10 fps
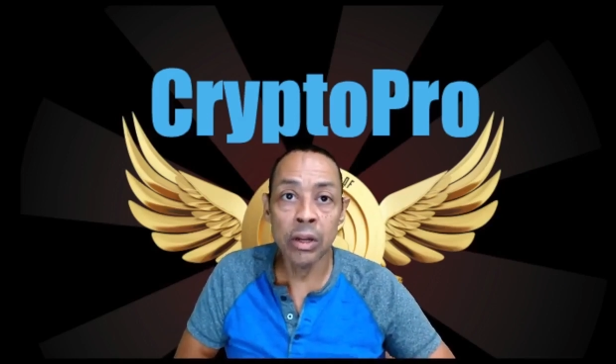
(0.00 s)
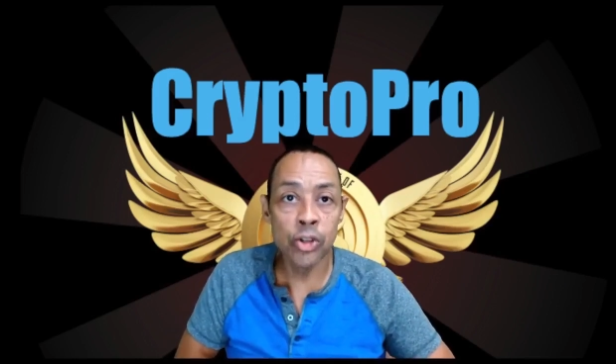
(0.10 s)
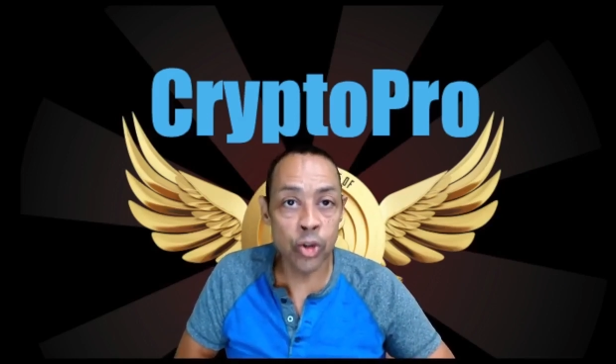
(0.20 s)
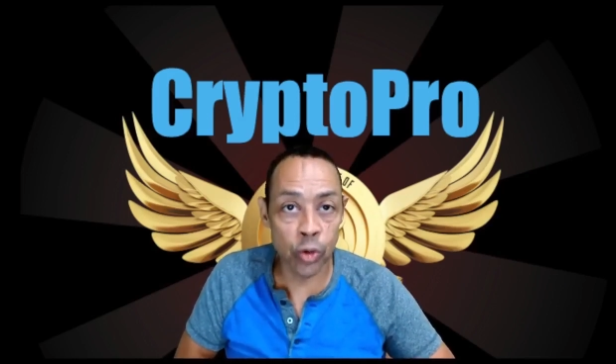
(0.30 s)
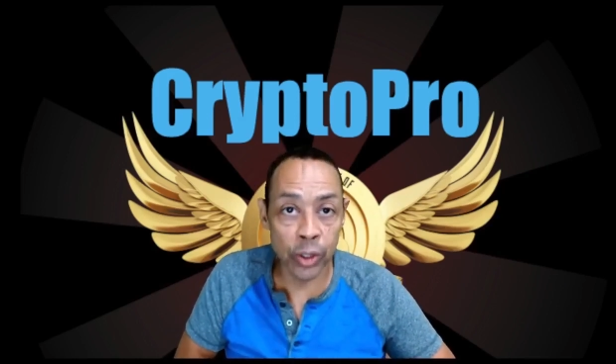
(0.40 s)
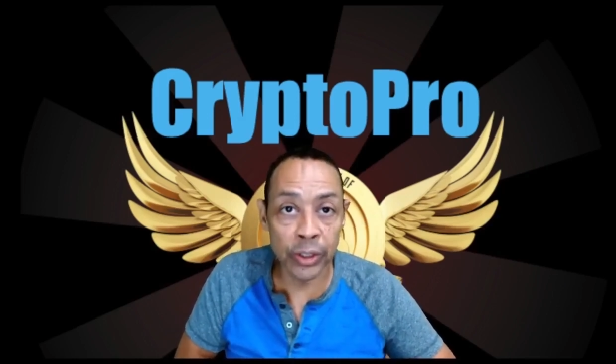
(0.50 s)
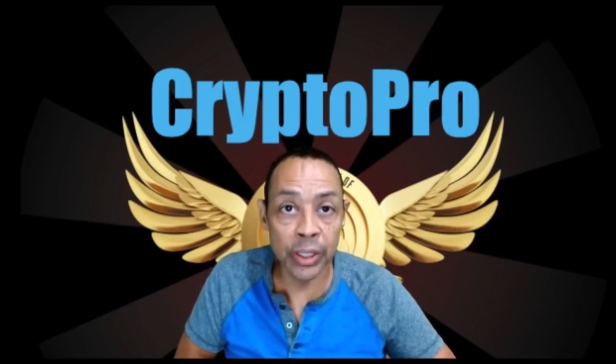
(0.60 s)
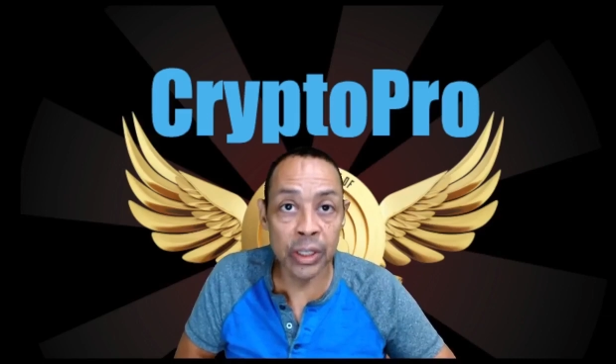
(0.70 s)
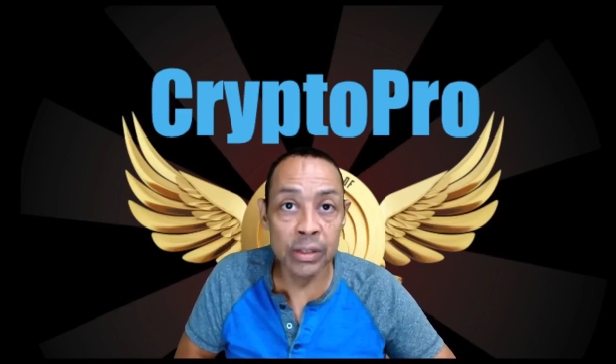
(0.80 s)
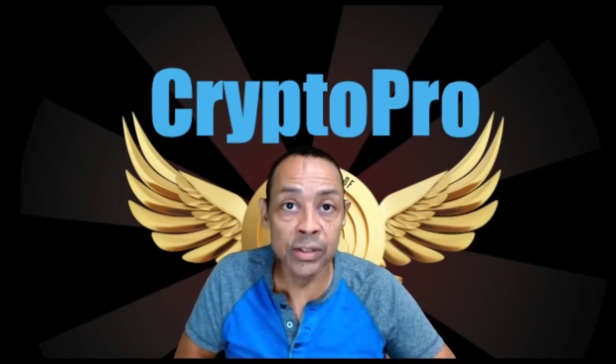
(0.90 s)

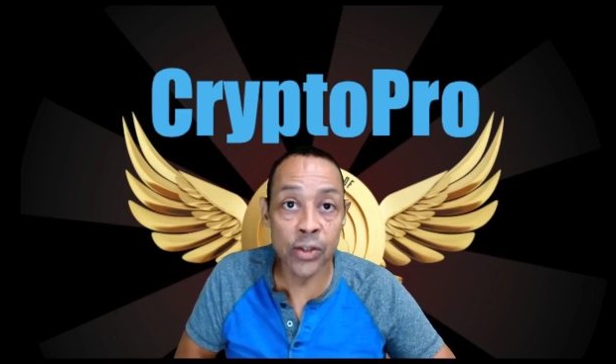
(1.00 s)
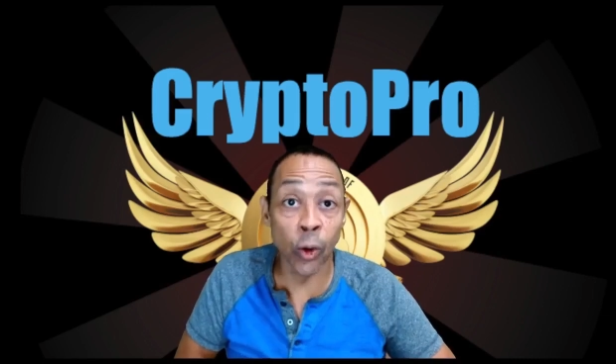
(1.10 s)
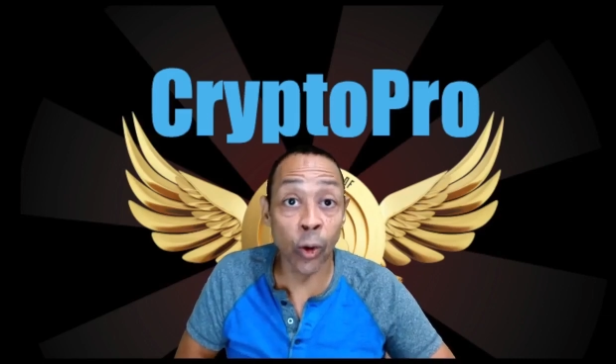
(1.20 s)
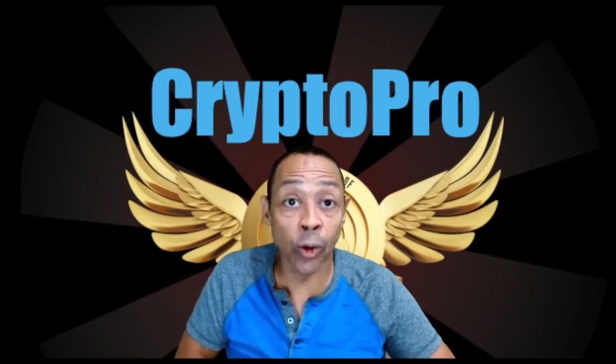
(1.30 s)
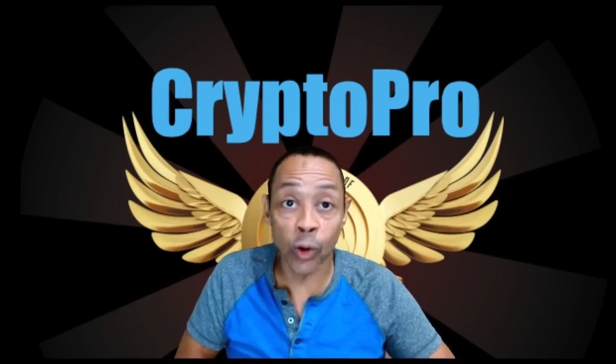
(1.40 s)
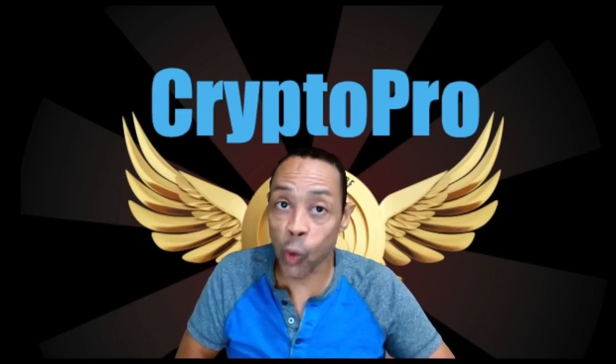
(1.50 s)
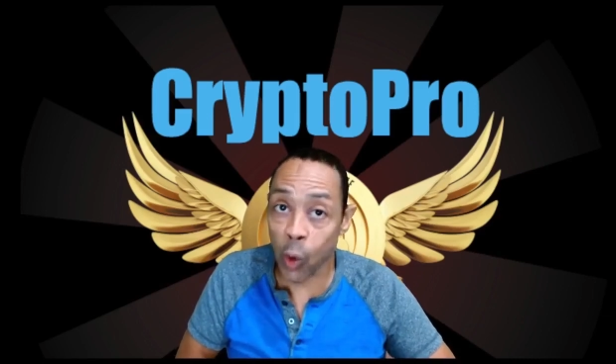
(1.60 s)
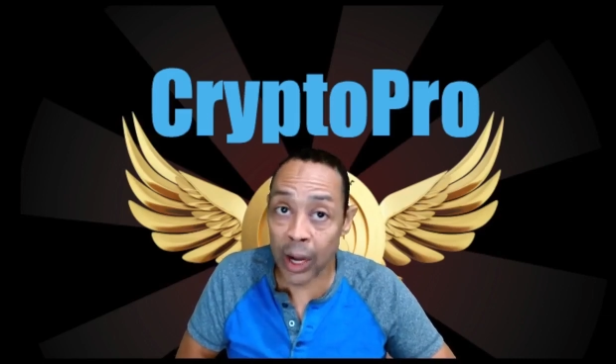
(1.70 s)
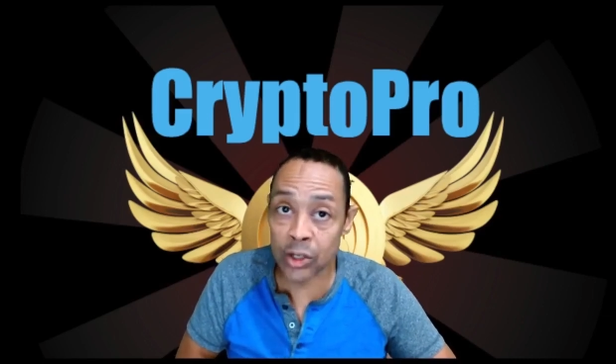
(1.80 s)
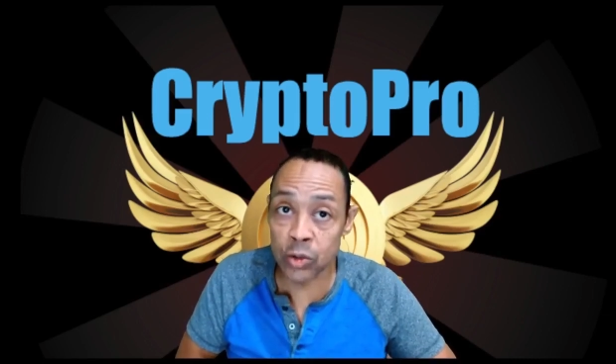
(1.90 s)
trillions or
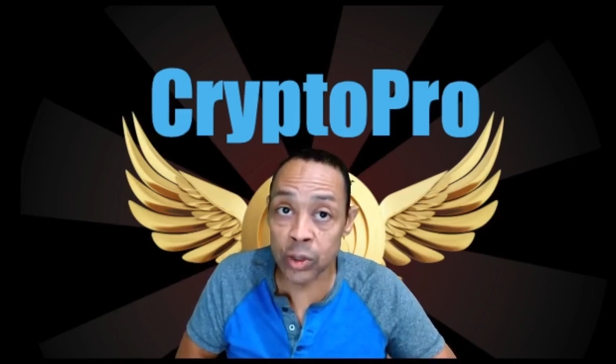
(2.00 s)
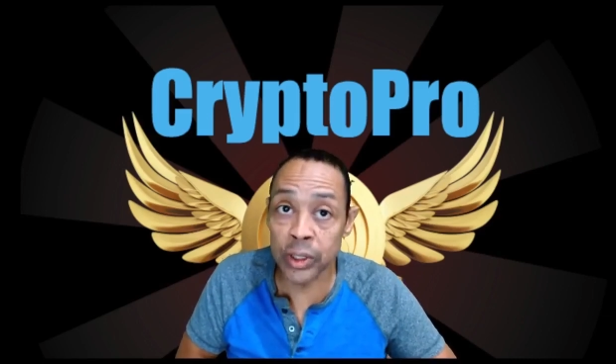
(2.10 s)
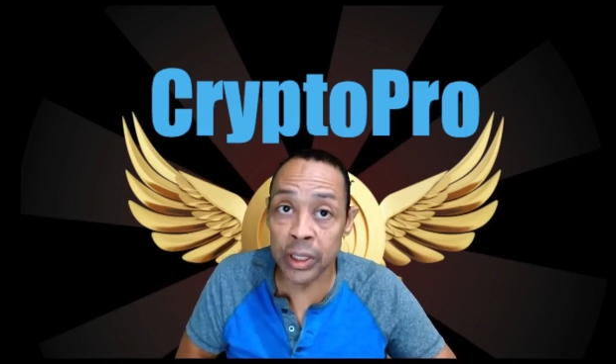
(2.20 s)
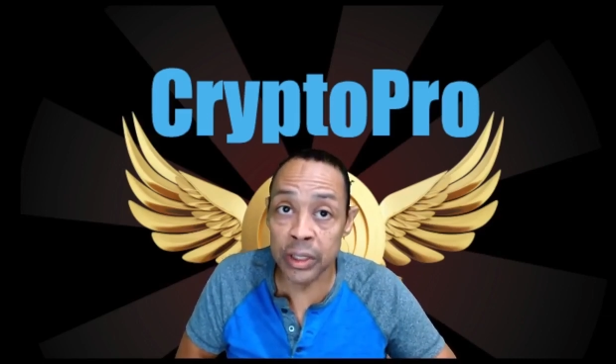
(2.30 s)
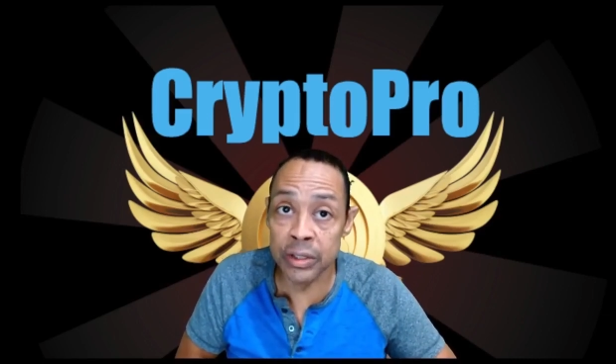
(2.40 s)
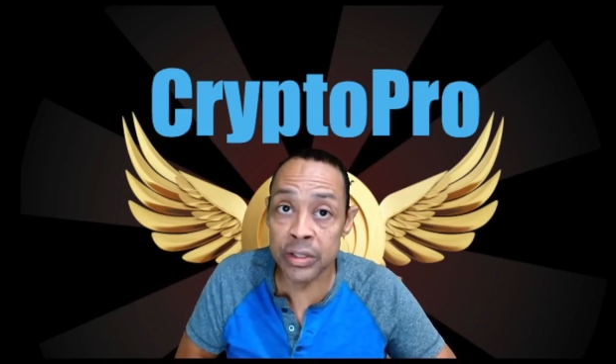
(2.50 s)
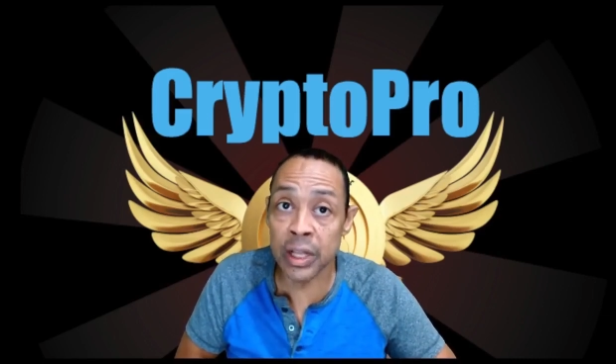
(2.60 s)
quadrillions